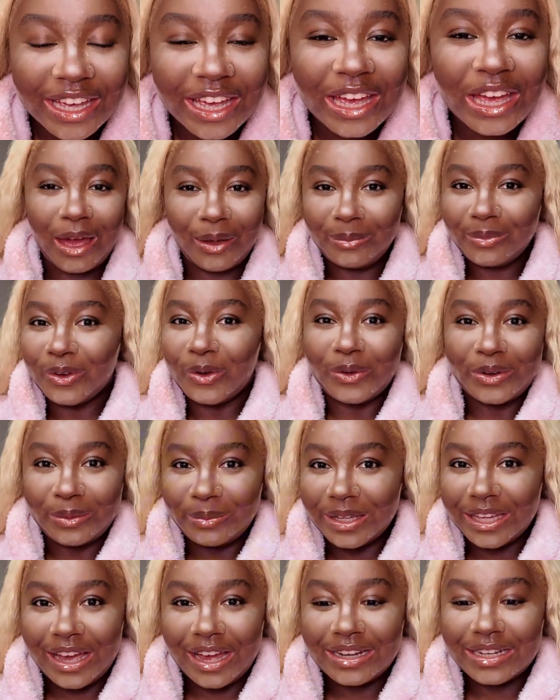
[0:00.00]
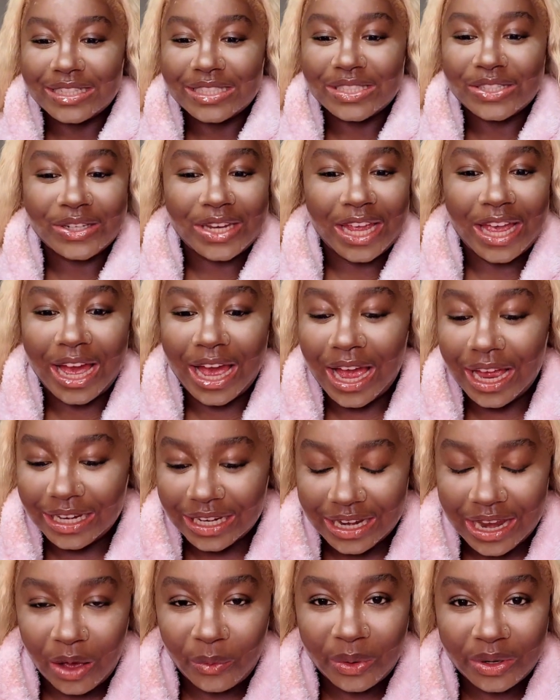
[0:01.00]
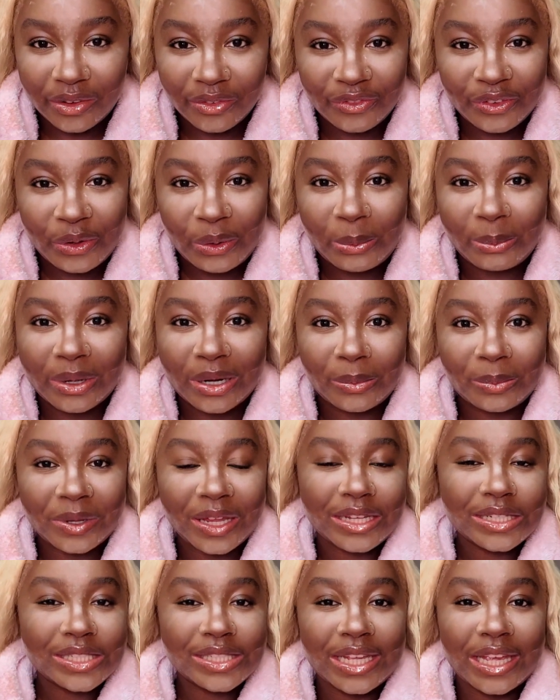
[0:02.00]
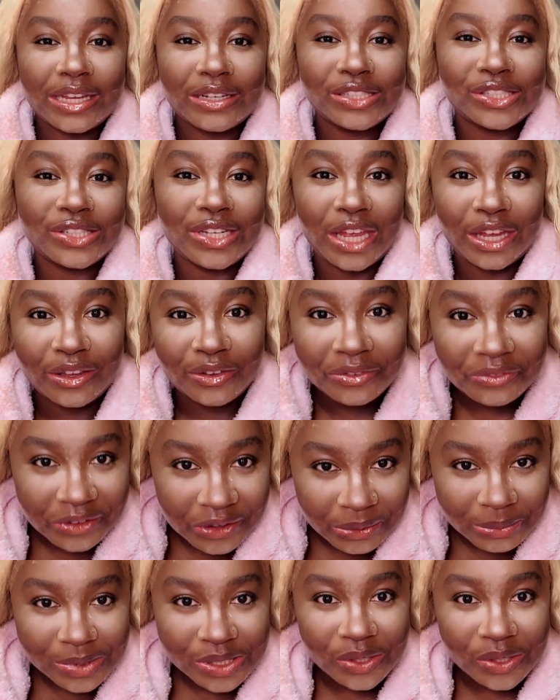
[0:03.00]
I'm going to be honest. Today, I did not want to film, but the plan said, today you film.